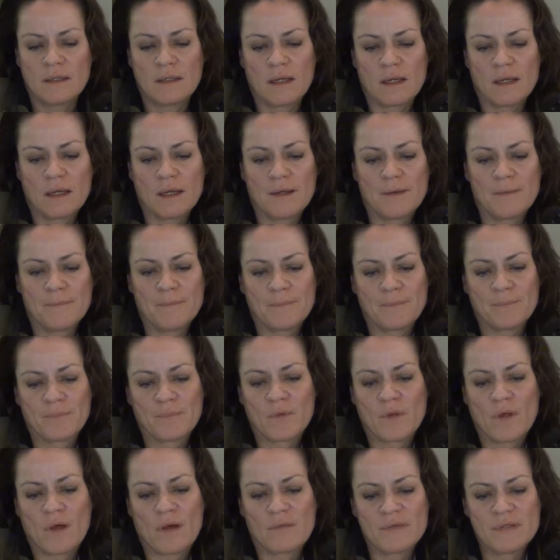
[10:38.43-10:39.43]

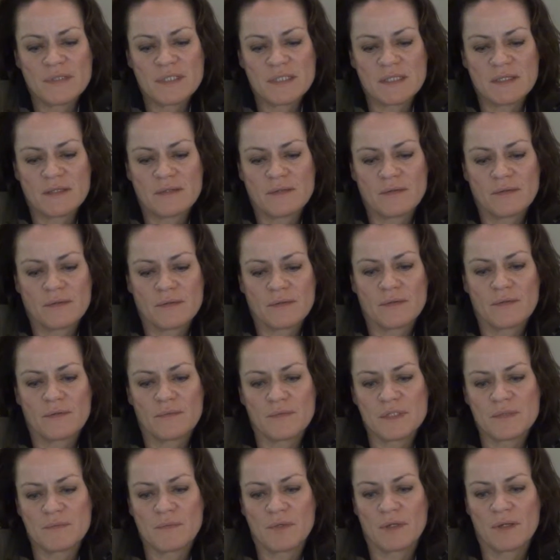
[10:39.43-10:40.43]
obviously there
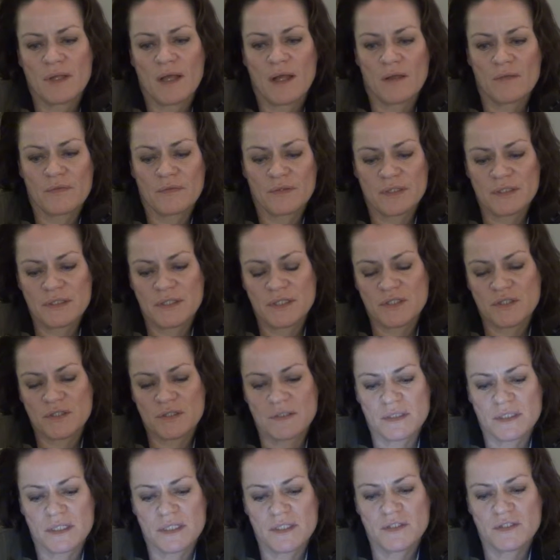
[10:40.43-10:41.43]
was mental health and
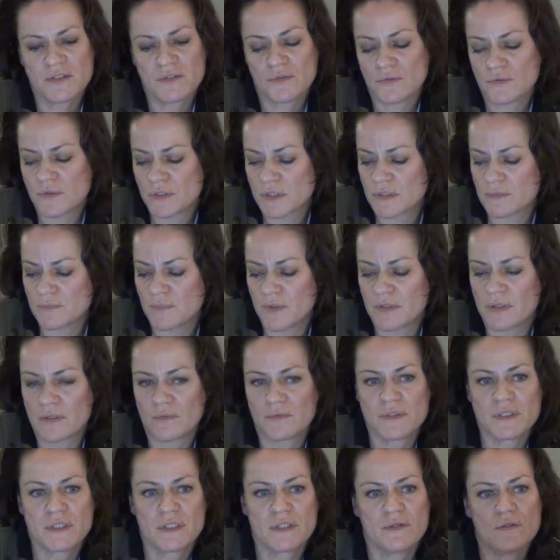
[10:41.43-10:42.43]
addictions issues, but there
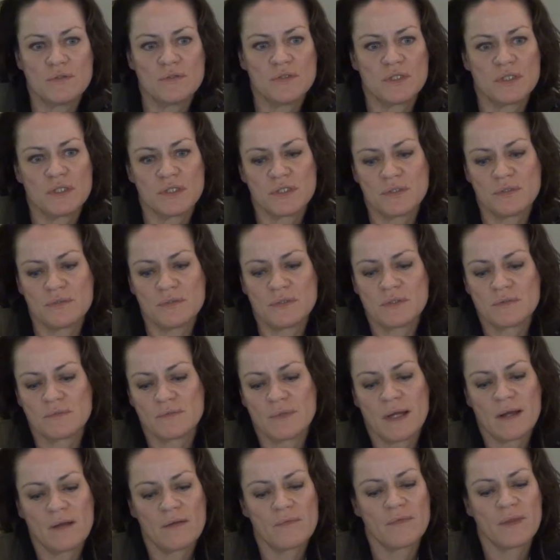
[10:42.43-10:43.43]
was huge issues
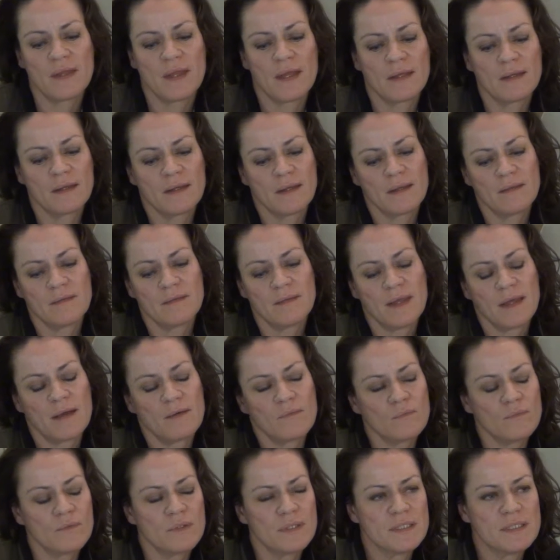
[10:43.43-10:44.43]
around that, and
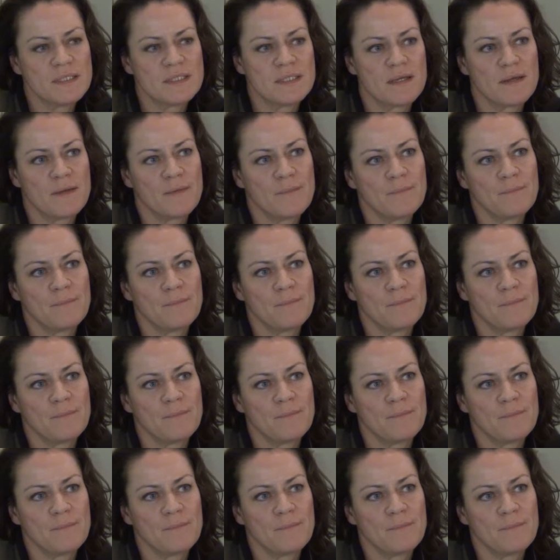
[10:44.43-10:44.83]
that was